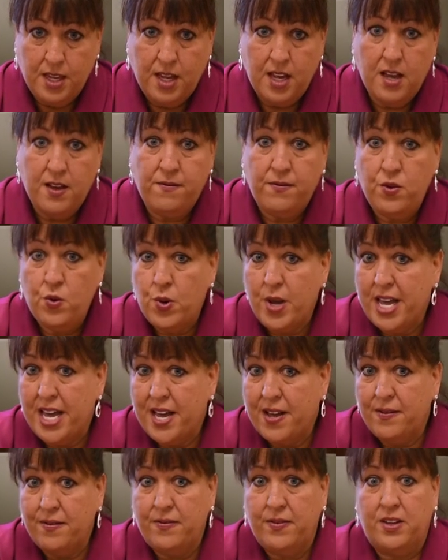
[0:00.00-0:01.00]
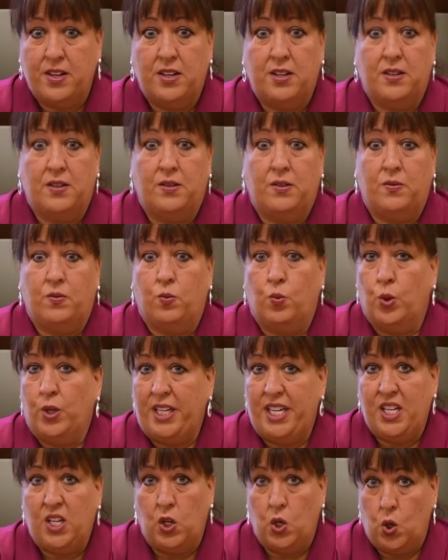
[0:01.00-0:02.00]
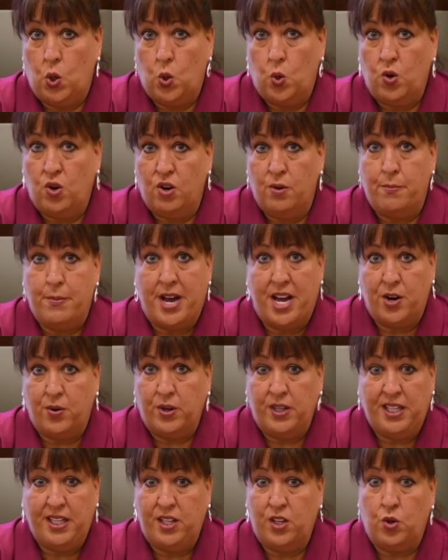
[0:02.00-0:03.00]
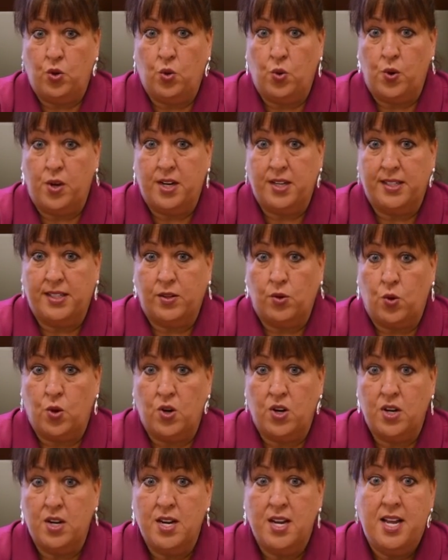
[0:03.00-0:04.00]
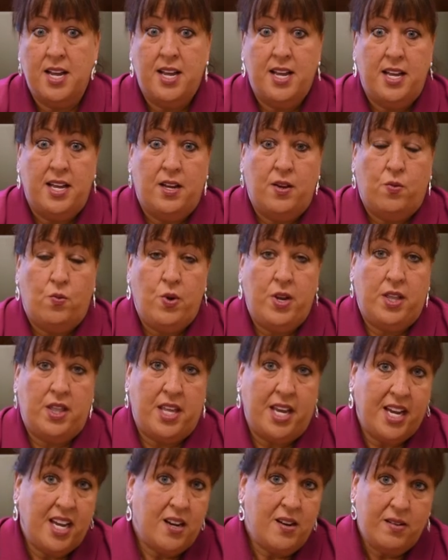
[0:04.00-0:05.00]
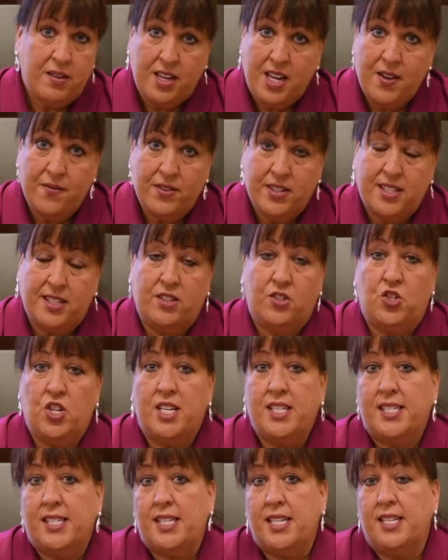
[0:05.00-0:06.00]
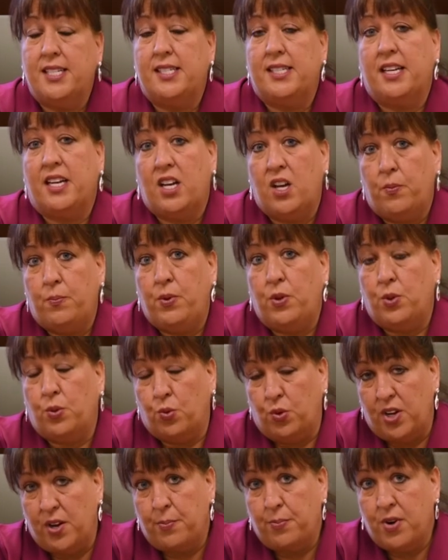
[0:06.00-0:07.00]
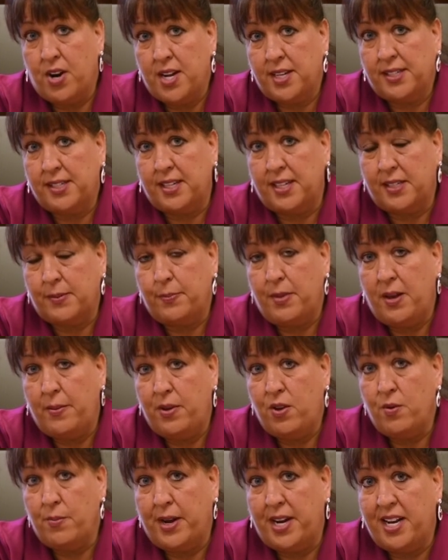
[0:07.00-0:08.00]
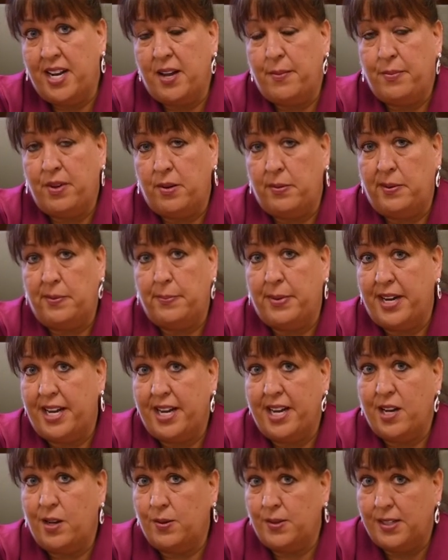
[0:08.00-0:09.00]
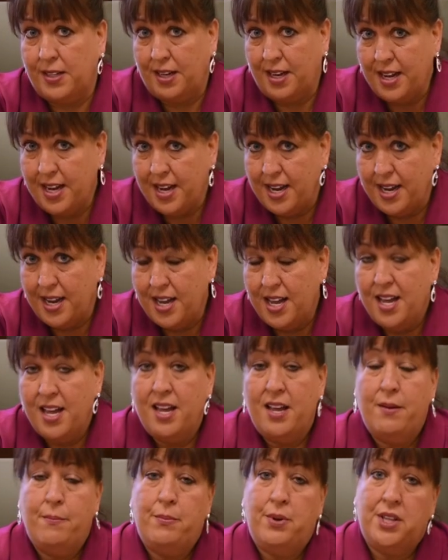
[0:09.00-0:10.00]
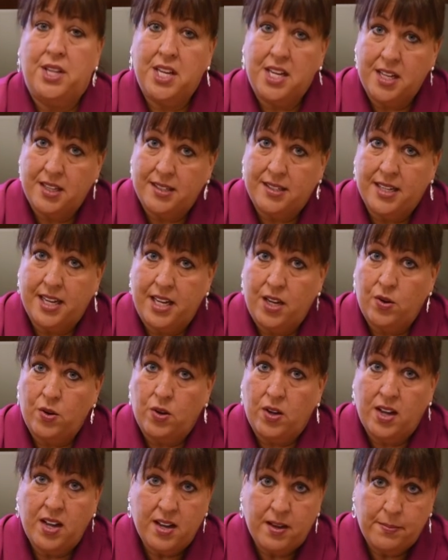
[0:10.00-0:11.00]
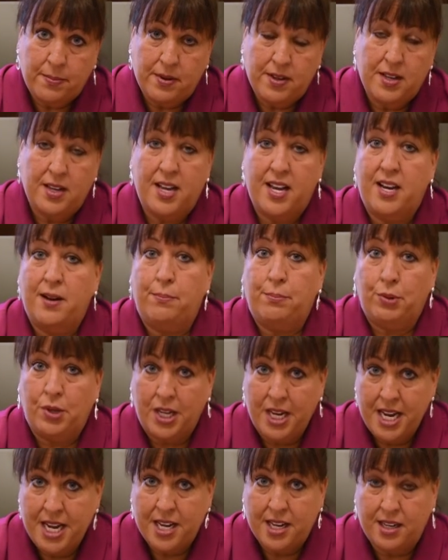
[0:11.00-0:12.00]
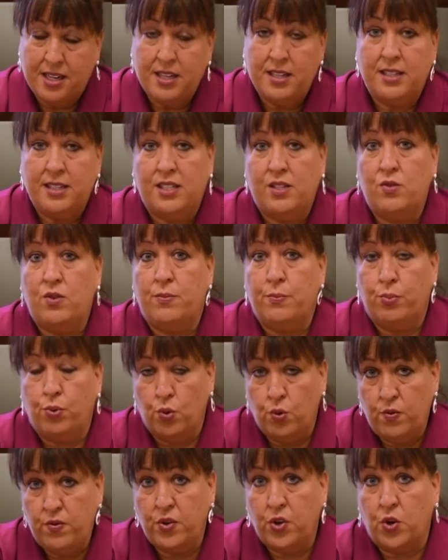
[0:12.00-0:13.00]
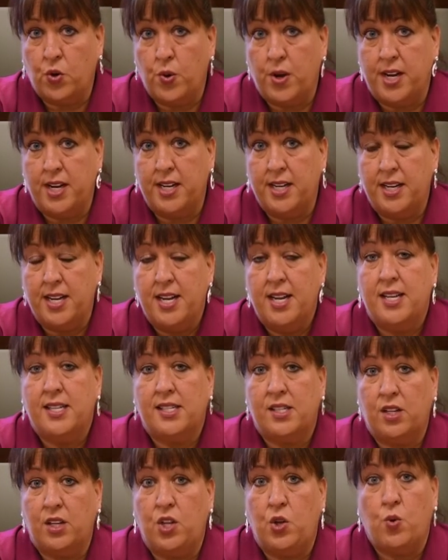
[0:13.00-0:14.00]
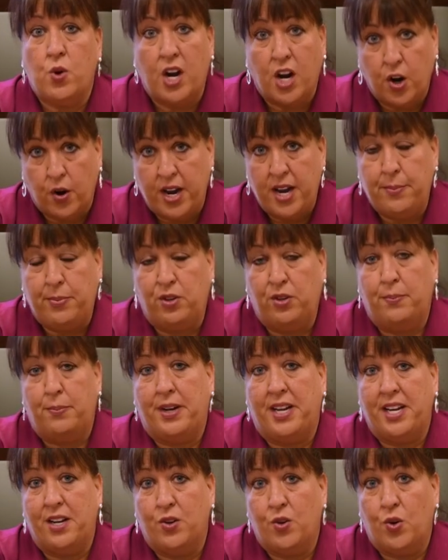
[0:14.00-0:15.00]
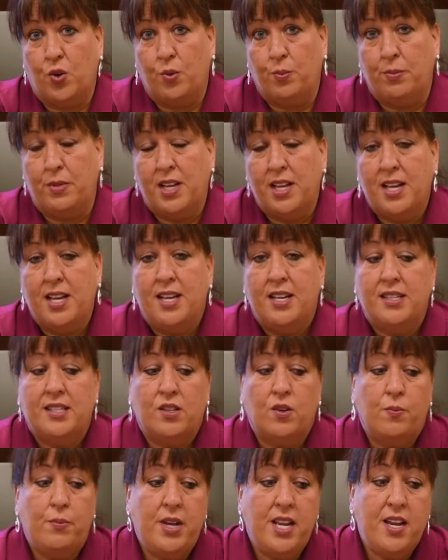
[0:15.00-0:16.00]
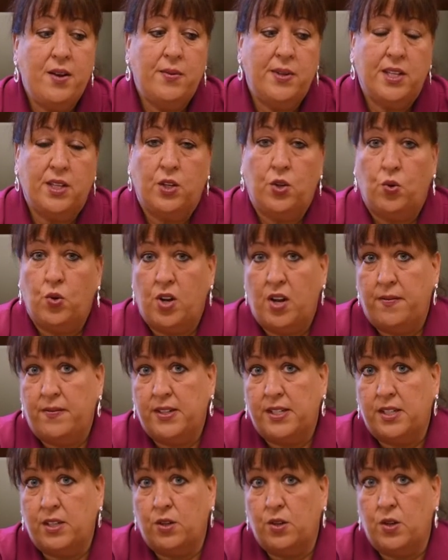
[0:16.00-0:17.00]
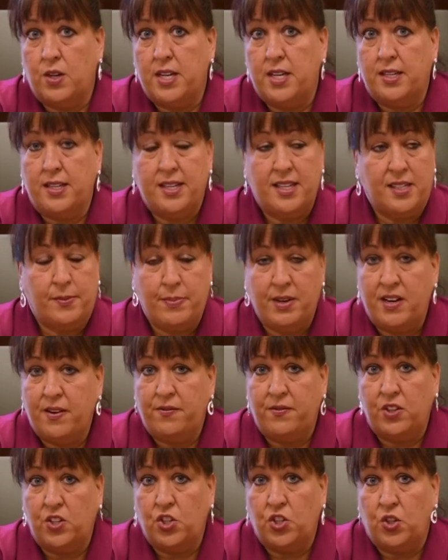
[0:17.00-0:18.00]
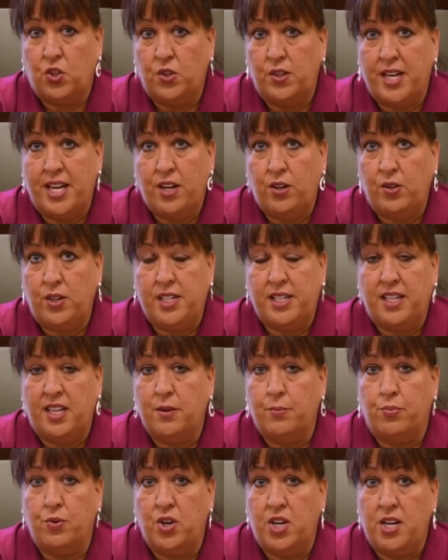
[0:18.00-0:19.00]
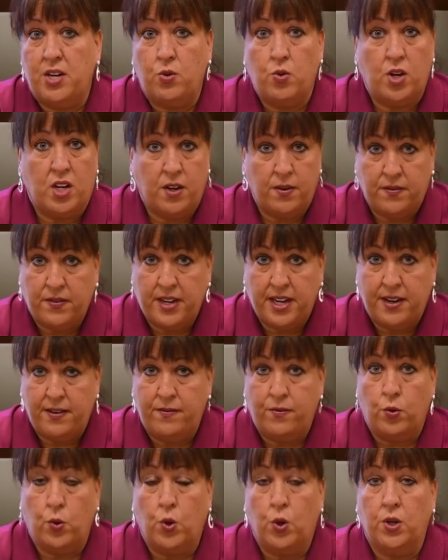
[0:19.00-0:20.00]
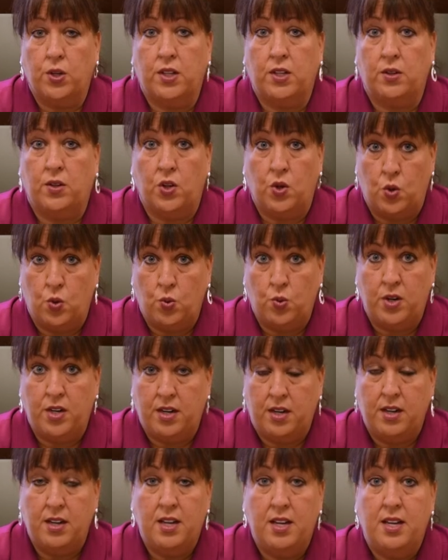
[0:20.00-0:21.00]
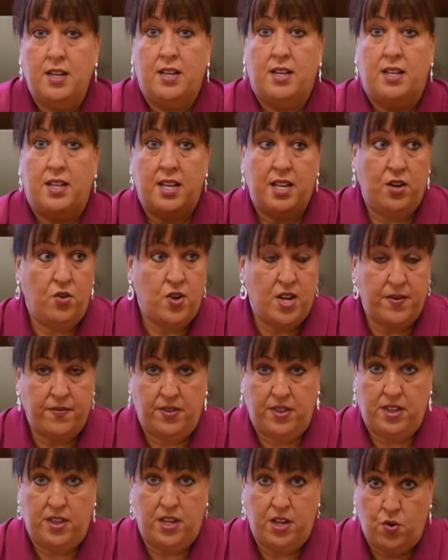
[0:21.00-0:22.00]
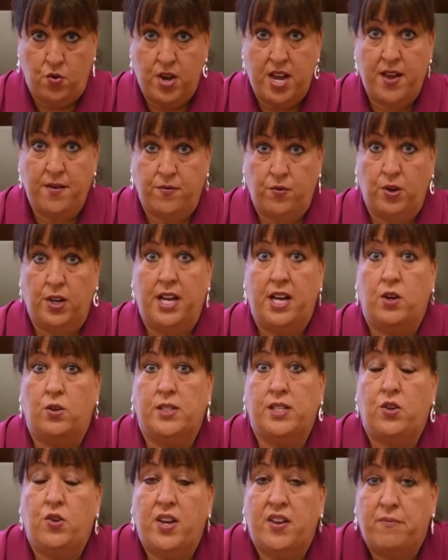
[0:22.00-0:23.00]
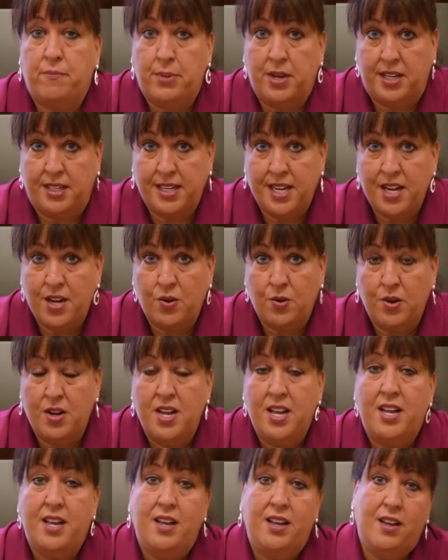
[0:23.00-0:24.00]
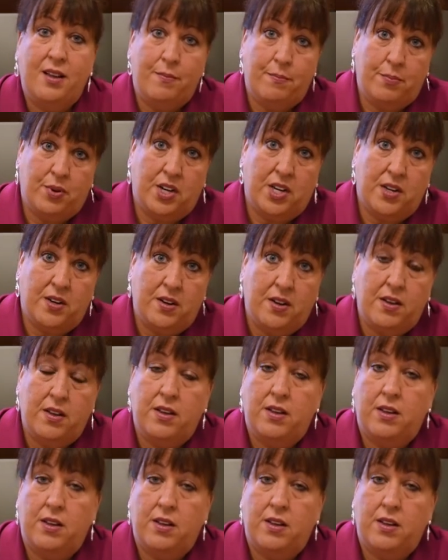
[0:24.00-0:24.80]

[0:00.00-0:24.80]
If you have a really low or moderately low credit score, they can even suggest things to help you through that process. Maybe you might not be able to buy a house today, but they can set you up on a plan to improve your credit so that you are able to buy a home. So meeting with a loan officer is beneficial not only to get pre-qualified for the loan and that you have for the house that you have picked out, but